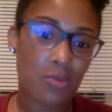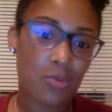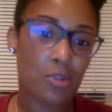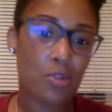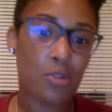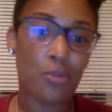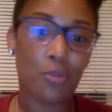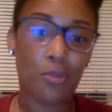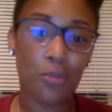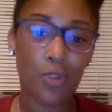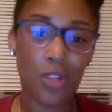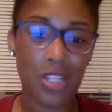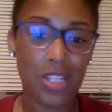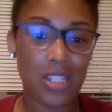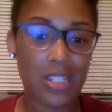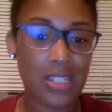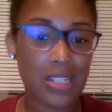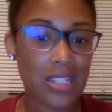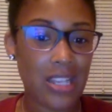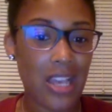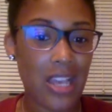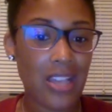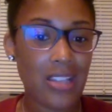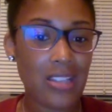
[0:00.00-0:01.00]
we'll
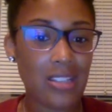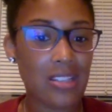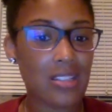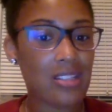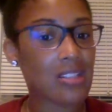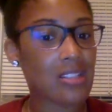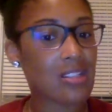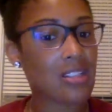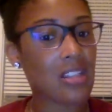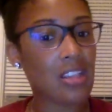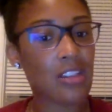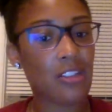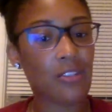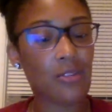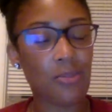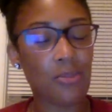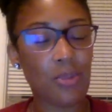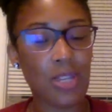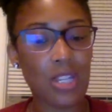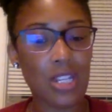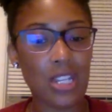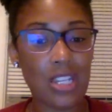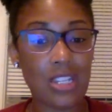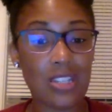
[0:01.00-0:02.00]
reassess and see if
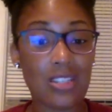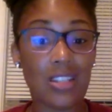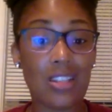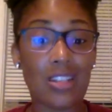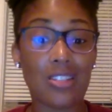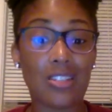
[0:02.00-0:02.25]
we need to